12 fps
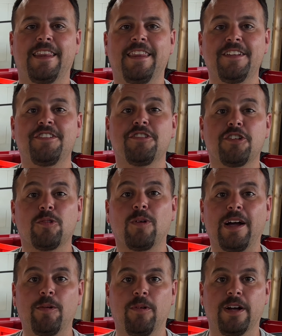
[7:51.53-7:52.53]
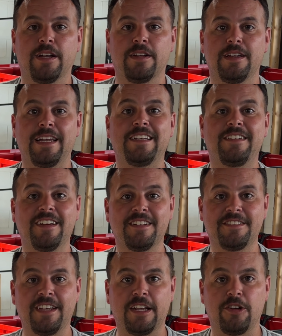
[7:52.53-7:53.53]
this is the right way. It does
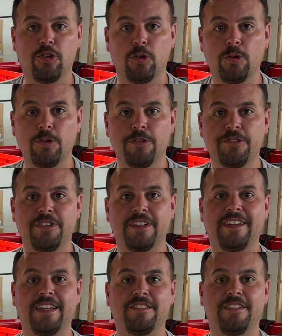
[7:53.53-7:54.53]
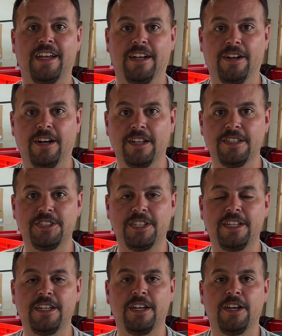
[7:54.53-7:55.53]
take tools, it takes
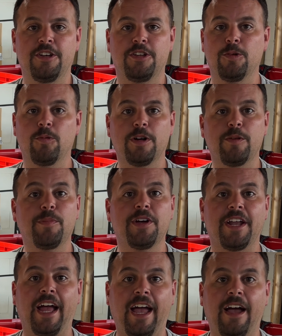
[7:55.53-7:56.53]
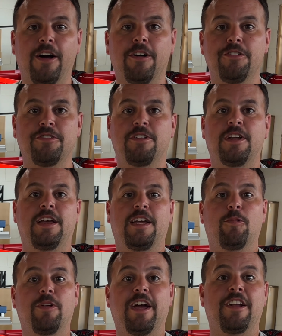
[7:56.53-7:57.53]
technology. You wouldn't build a house
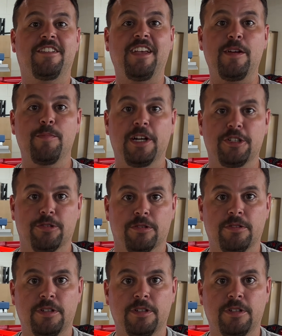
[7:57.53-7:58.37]
without a tape measure.